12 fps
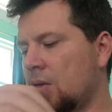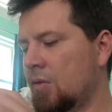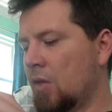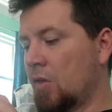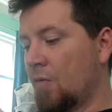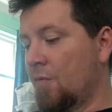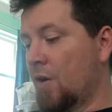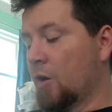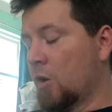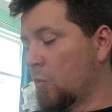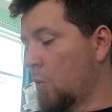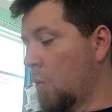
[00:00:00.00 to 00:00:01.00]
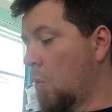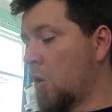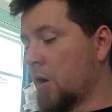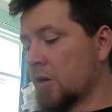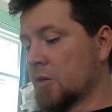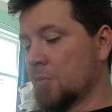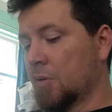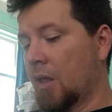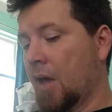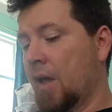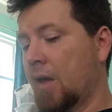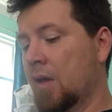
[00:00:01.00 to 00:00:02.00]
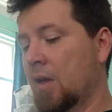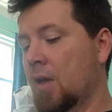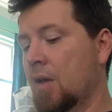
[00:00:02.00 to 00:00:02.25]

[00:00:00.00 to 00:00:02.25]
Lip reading: then they're very rewarding to play.